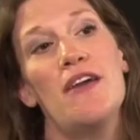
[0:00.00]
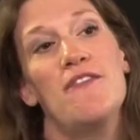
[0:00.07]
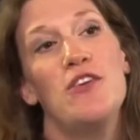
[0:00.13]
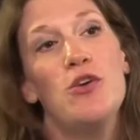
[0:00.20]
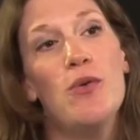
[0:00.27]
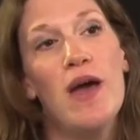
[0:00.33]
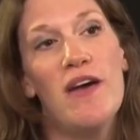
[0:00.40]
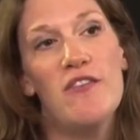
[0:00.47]
If
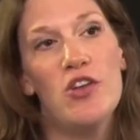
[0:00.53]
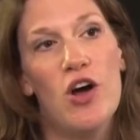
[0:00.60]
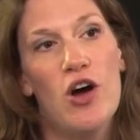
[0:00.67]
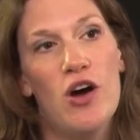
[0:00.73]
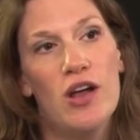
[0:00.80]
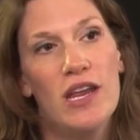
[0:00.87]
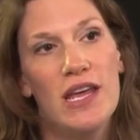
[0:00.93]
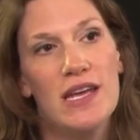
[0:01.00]
you have an
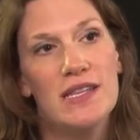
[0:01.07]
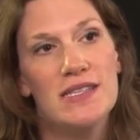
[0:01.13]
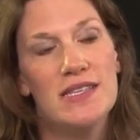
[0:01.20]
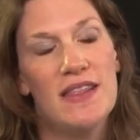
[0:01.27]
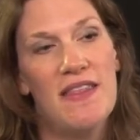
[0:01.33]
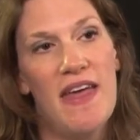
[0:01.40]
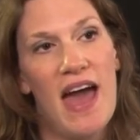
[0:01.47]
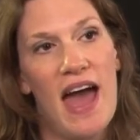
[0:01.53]

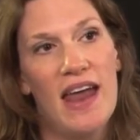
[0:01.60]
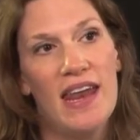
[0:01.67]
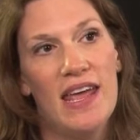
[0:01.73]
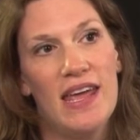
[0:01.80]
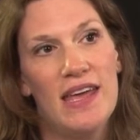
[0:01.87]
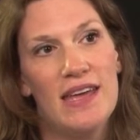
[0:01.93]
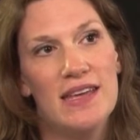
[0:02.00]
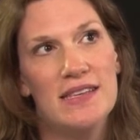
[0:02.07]
audience that
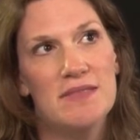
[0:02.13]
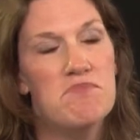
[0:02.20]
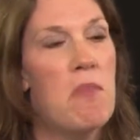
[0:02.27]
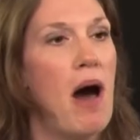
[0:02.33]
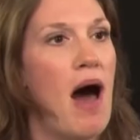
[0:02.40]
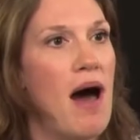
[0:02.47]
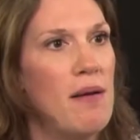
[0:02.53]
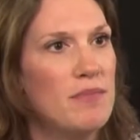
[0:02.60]
is
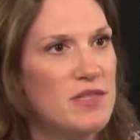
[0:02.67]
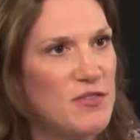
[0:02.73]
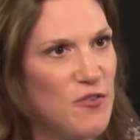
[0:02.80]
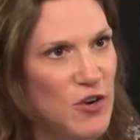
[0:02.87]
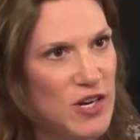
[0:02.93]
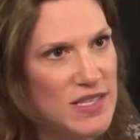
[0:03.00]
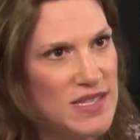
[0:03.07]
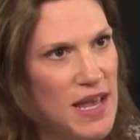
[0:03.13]
moms,
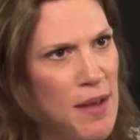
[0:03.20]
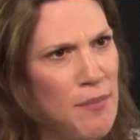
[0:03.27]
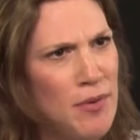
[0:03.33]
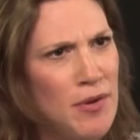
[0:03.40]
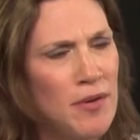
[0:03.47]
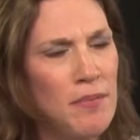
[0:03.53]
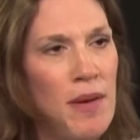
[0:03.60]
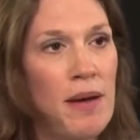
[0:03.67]
for
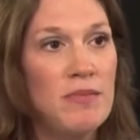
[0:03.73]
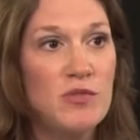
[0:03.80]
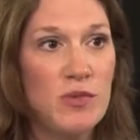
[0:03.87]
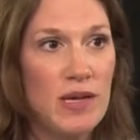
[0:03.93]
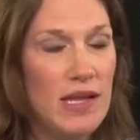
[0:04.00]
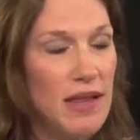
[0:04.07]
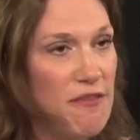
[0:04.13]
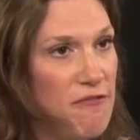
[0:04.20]
example, moms
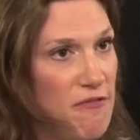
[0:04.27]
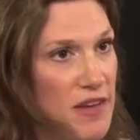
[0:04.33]
really love